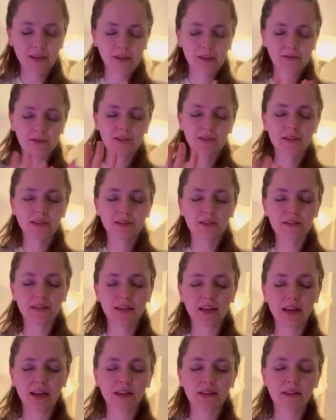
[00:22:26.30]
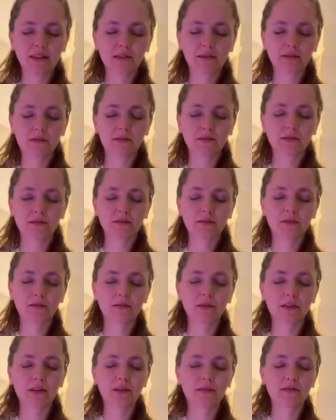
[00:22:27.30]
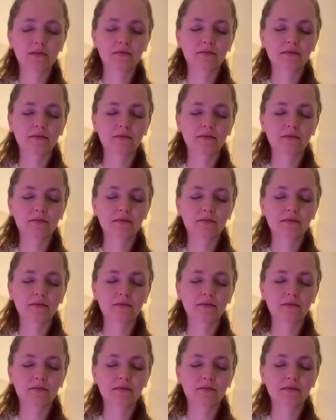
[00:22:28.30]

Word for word: I'm just gonna scan it. Okay.